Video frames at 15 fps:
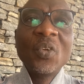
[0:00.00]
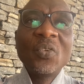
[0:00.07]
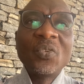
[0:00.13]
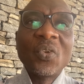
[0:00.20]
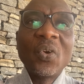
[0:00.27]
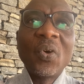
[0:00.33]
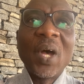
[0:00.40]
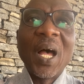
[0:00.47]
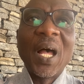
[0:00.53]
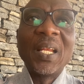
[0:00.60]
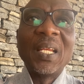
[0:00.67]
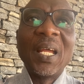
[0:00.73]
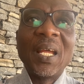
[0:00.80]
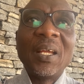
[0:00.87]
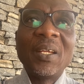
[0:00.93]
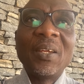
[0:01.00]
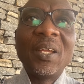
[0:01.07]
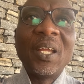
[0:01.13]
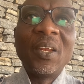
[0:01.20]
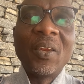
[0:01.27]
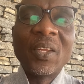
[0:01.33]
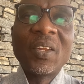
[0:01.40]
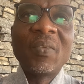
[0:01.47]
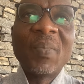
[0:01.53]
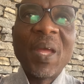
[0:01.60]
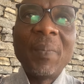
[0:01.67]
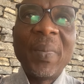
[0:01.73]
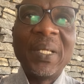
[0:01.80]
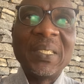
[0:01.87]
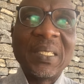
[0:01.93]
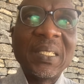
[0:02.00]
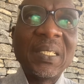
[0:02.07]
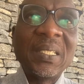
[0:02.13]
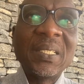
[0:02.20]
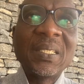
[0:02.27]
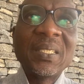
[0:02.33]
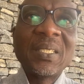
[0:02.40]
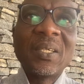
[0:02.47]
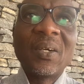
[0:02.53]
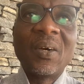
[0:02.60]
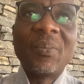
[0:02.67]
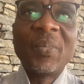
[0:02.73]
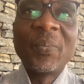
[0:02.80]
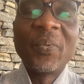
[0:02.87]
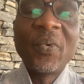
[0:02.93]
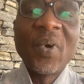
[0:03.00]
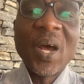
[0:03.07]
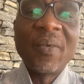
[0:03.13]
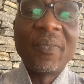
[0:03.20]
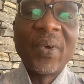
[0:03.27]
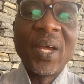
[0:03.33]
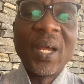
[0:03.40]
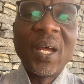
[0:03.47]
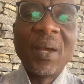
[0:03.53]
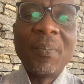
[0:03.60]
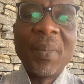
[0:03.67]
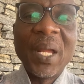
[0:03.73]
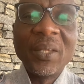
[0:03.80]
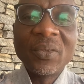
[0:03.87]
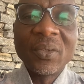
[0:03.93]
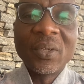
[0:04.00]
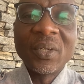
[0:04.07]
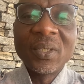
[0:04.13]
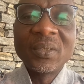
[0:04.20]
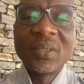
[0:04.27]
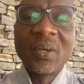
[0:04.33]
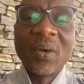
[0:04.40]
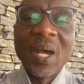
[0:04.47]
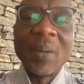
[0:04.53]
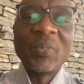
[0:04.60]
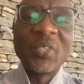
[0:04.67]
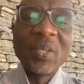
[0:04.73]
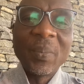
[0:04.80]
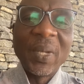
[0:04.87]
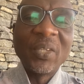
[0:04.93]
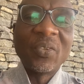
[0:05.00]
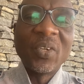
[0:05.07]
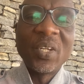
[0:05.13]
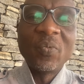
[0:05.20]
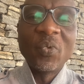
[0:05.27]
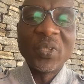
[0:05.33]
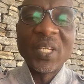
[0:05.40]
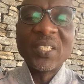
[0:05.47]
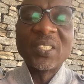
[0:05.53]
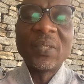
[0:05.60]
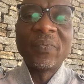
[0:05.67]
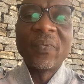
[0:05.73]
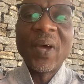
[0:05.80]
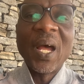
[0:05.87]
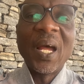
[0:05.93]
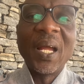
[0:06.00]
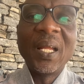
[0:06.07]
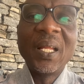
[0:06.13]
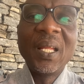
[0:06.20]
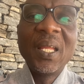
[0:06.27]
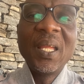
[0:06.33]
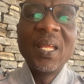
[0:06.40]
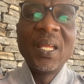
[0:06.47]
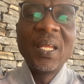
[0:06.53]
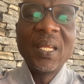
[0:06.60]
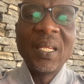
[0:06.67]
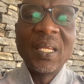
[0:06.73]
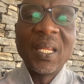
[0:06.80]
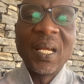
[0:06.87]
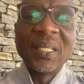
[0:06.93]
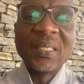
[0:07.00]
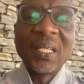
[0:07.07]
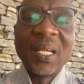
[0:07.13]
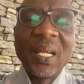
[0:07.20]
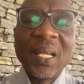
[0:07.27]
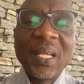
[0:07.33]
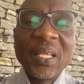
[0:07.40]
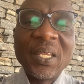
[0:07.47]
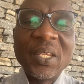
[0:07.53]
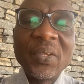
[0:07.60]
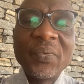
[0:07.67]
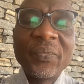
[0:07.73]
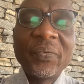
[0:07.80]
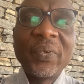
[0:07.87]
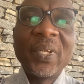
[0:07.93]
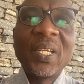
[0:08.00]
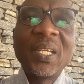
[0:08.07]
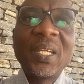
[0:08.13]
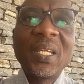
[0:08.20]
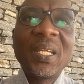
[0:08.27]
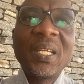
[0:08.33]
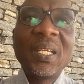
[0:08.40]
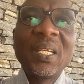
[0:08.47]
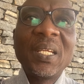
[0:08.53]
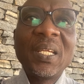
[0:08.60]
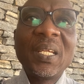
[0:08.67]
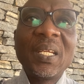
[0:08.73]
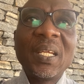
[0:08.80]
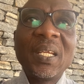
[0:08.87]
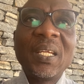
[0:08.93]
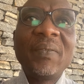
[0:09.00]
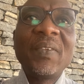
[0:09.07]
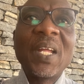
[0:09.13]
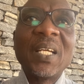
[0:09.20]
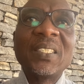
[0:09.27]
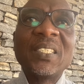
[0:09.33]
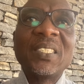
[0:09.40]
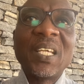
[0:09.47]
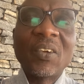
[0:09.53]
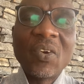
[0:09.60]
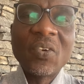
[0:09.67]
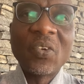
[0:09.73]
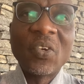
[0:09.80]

So, and a lot of my mentees or people who have mentored or I'm still mentoring will testify that if there's a second